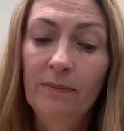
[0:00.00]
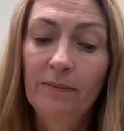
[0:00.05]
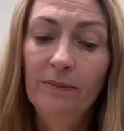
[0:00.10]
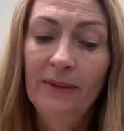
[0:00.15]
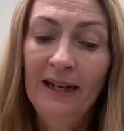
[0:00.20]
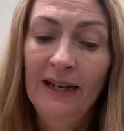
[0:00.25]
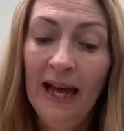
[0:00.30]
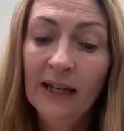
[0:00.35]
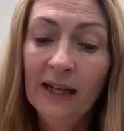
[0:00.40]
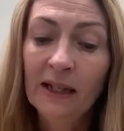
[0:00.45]

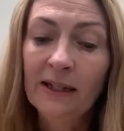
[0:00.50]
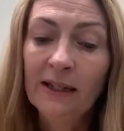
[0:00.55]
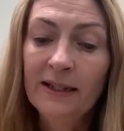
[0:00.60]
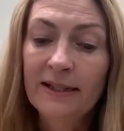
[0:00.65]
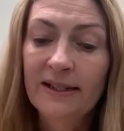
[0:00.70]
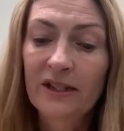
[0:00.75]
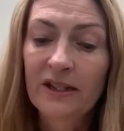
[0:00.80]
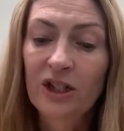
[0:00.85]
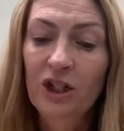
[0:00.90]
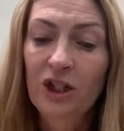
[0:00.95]
an
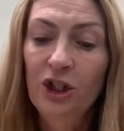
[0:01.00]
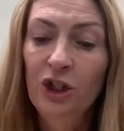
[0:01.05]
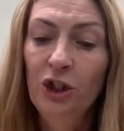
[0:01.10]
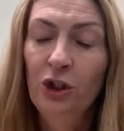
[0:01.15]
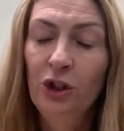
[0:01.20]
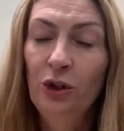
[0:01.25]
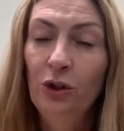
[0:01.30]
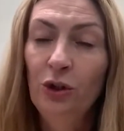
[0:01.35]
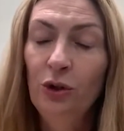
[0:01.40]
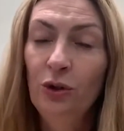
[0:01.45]
analyst
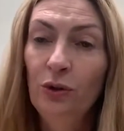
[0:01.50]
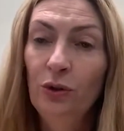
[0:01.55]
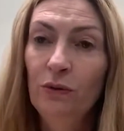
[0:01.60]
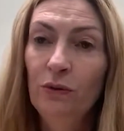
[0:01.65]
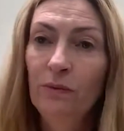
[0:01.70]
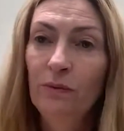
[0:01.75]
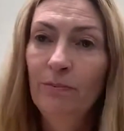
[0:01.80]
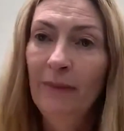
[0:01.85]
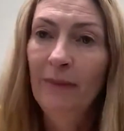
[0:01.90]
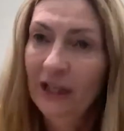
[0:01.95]
to
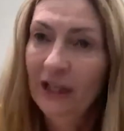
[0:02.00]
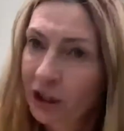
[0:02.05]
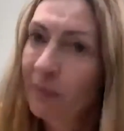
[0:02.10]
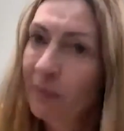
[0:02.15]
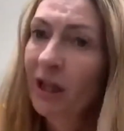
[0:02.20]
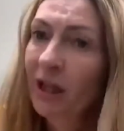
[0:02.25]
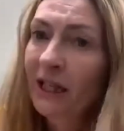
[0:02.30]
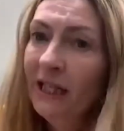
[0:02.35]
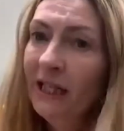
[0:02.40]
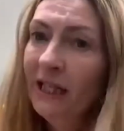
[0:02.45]
managing
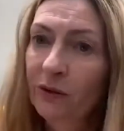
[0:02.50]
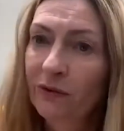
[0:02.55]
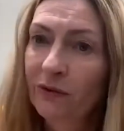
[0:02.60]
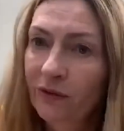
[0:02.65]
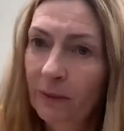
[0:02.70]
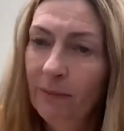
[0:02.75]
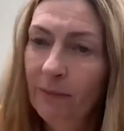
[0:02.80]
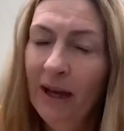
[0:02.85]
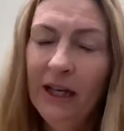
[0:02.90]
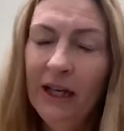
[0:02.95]
money to a
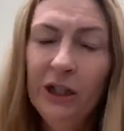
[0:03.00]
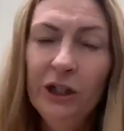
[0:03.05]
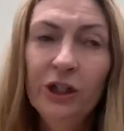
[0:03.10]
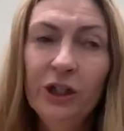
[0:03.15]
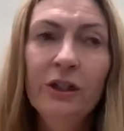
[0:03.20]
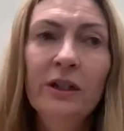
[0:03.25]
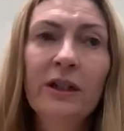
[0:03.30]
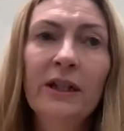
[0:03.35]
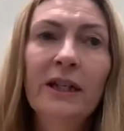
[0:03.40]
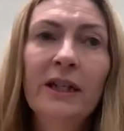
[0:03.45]
fund
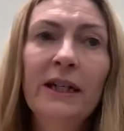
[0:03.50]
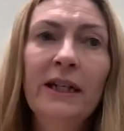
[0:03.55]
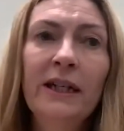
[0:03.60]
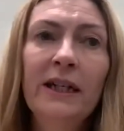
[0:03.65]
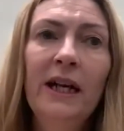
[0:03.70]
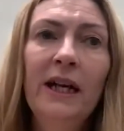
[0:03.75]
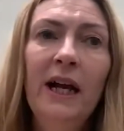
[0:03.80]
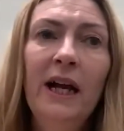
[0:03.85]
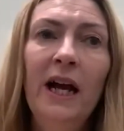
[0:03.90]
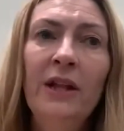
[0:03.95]
manager.
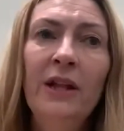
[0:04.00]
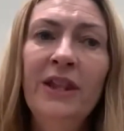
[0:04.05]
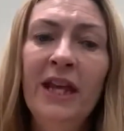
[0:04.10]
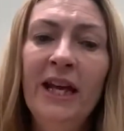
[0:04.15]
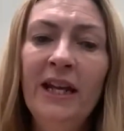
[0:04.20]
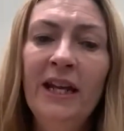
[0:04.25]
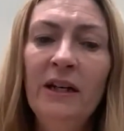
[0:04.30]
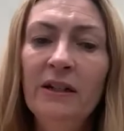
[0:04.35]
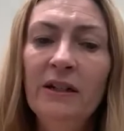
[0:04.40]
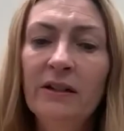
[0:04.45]
I
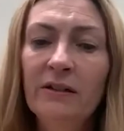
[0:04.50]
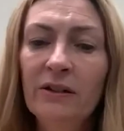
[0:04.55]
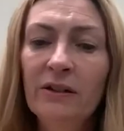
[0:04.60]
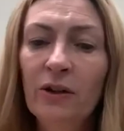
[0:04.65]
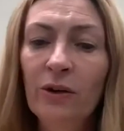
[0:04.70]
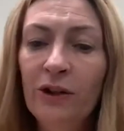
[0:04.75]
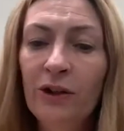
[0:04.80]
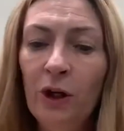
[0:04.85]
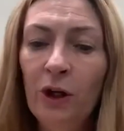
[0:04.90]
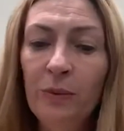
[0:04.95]
then got
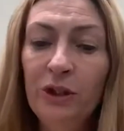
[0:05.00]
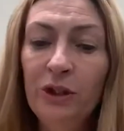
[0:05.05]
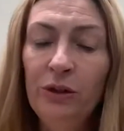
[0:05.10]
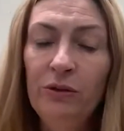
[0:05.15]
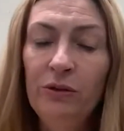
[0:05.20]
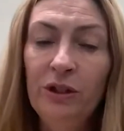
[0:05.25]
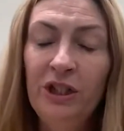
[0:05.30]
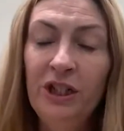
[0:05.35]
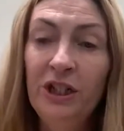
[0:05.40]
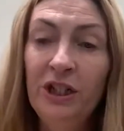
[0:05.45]
the
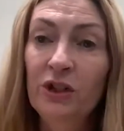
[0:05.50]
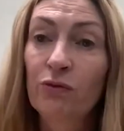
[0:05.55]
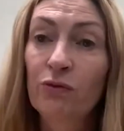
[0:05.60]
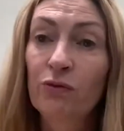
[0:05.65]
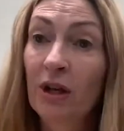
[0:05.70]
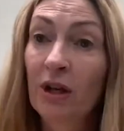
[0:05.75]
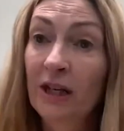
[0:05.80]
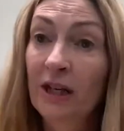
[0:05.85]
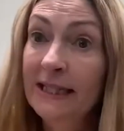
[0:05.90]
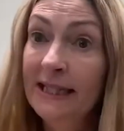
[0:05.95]
opportunity to
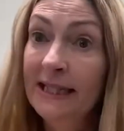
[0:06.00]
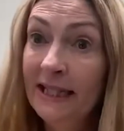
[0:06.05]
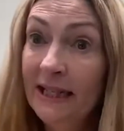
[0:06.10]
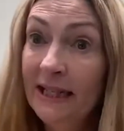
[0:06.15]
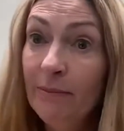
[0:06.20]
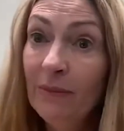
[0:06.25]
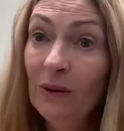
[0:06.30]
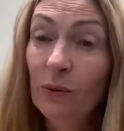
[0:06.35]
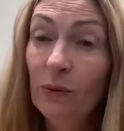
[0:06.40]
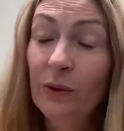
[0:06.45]
run a team,
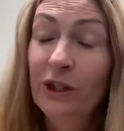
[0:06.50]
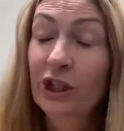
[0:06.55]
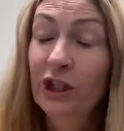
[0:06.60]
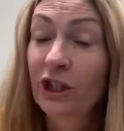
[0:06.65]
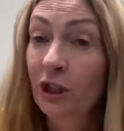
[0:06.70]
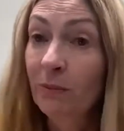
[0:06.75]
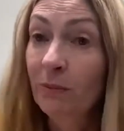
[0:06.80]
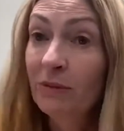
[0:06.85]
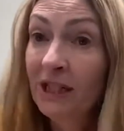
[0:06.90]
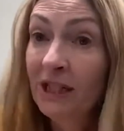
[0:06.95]
which I
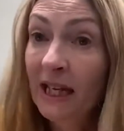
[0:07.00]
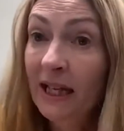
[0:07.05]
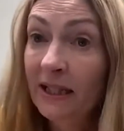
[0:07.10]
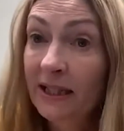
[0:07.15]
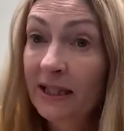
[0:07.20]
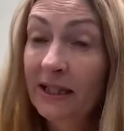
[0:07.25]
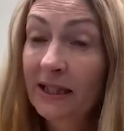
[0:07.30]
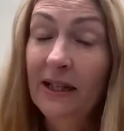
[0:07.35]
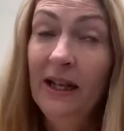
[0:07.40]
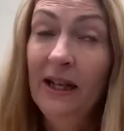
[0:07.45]
jumped
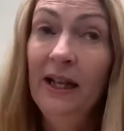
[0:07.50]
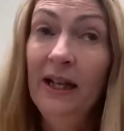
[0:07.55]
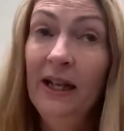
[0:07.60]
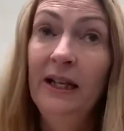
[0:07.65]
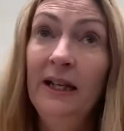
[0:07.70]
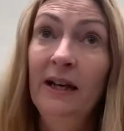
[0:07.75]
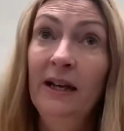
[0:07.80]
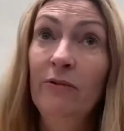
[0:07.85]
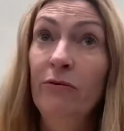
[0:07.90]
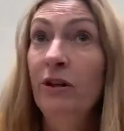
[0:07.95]
at, and
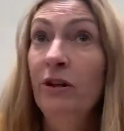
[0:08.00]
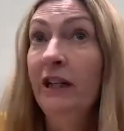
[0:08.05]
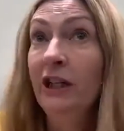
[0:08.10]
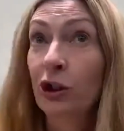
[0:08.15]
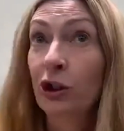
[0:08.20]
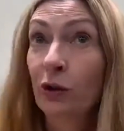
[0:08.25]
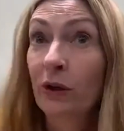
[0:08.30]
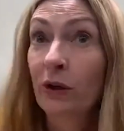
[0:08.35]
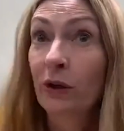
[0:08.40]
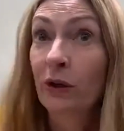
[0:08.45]
I really
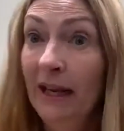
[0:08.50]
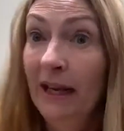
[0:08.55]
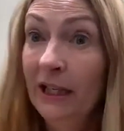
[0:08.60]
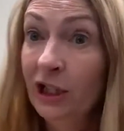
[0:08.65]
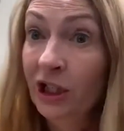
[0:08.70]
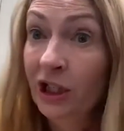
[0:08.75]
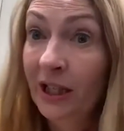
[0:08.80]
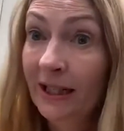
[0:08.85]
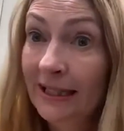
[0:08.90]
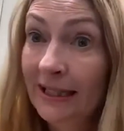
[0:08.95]
enjoyed
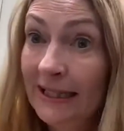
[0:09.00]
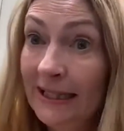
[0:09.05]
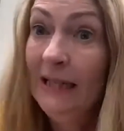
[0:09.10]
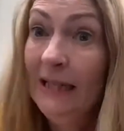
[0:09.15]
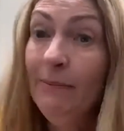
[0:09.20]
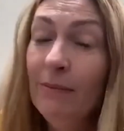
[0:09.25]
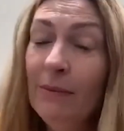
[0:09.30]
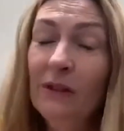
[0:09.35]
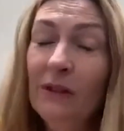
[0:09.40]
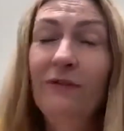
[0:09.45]
managing a
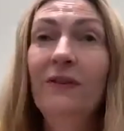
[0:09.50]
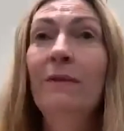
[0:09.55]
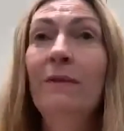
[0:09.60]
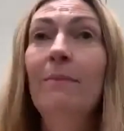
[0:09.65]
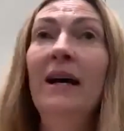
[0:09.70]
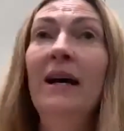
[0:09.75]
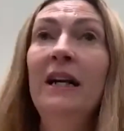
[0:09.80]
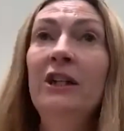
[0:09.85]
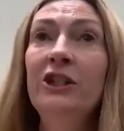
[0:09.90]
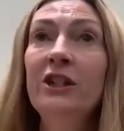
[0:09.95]
team of fund
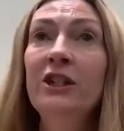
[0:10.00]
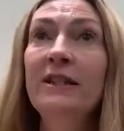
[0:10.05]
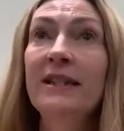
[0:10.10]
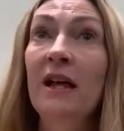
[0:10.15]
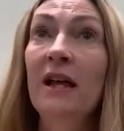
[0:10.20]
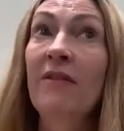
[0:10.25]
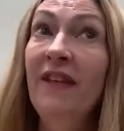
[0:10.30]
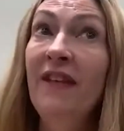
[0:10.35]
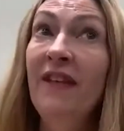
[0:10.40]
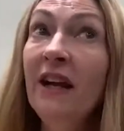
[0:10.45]
managers.
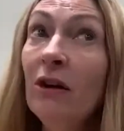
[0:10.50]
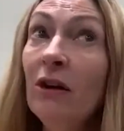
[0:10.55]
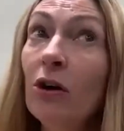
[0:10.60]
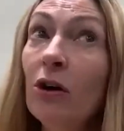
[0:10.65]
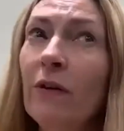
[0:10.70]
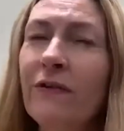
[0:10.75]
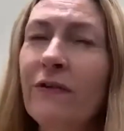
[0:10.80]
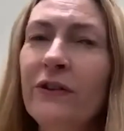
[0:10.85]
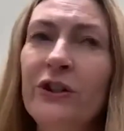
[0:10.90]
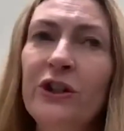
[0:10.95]
I then got
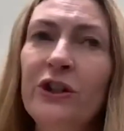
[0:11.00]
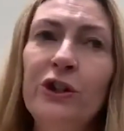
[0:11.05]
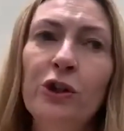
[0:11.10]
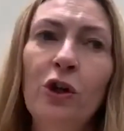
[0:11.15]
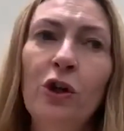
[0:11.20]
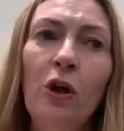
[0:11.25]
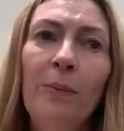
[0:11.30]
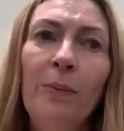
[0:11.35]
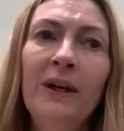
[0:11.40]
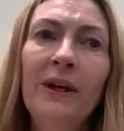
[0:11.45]
offered a
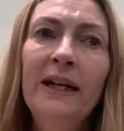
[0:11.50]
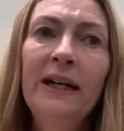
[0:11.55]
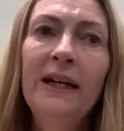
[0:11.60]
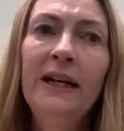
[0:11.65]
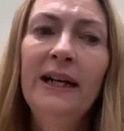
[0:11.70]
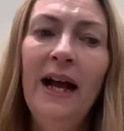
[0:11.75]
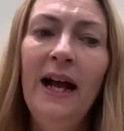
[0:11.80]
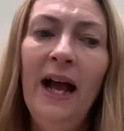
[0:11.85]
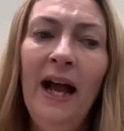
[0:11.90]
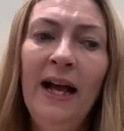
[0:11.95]
job
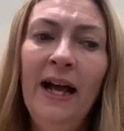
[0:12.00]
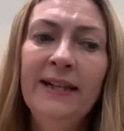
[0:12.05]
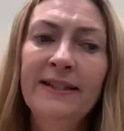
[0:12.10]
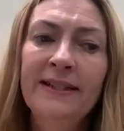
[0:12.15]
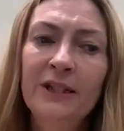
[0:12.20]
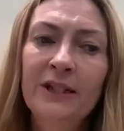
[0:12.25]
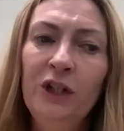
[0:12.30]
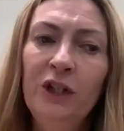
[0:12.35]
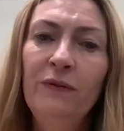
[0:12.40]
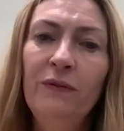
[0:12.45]
as
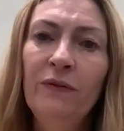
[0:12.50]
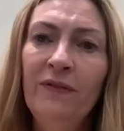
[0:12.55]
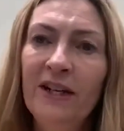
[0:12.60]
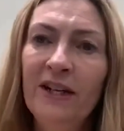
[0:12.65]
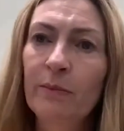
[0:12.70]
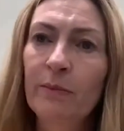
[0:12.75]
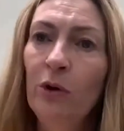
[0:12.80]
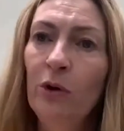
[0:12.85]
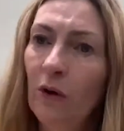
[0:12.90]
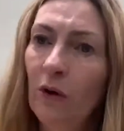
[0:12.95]
chief
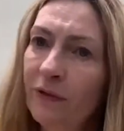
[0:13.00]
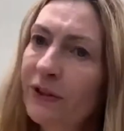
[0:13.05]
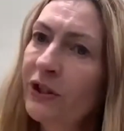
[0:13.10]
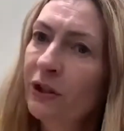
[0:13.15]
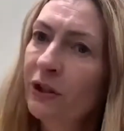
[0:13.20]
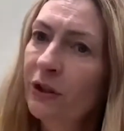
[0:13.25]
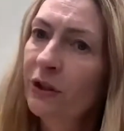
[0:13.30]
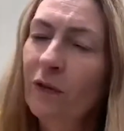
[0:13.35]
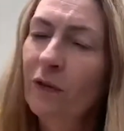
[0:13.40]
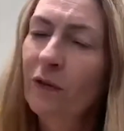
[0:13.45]
investment
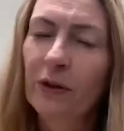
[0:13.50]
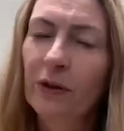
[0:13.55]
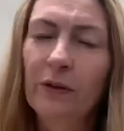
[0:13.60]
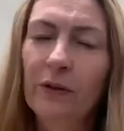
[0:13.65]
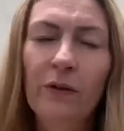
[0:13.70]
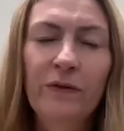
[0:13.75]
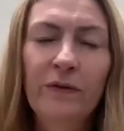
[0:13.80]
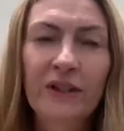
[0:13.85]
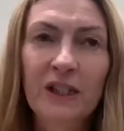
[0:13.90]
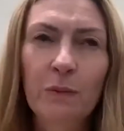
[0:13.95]
officer of a
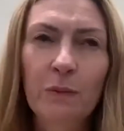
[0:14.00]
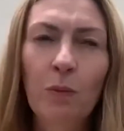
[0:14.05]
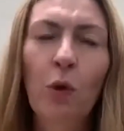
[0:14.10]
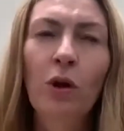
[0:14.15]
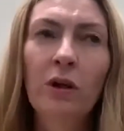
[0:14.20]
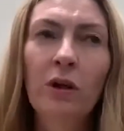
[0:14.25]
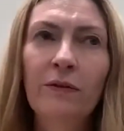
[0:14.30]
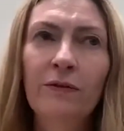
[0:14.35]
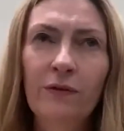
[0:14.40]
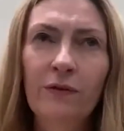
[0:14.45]

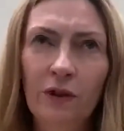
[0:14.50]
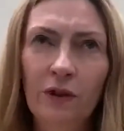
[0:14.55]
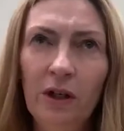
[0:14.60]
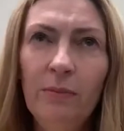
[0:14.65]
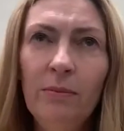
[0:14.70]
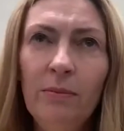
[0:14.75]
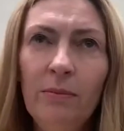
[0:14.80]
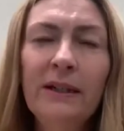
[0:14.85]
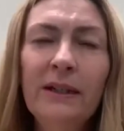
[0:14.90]
smaller firm.